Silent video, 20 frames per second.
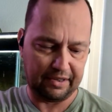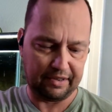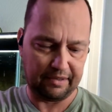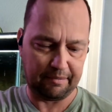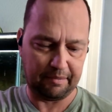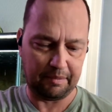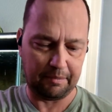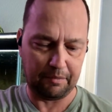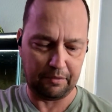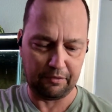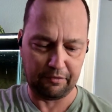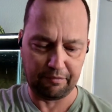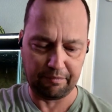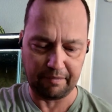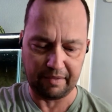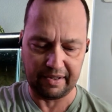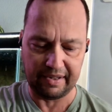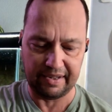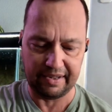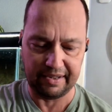Let me move
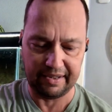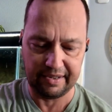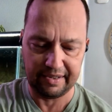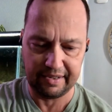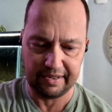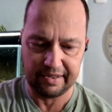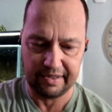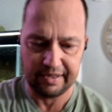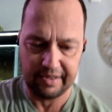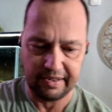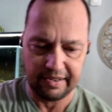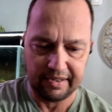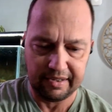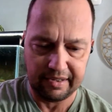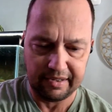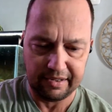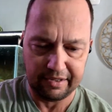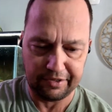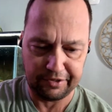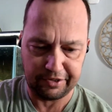my
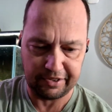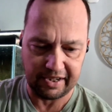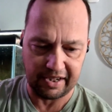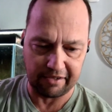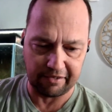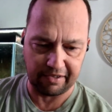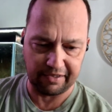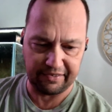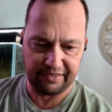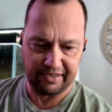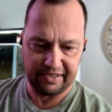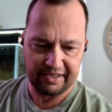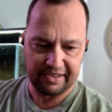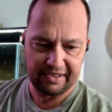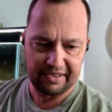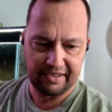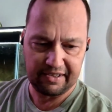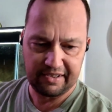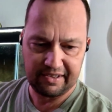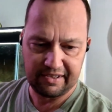chat right there.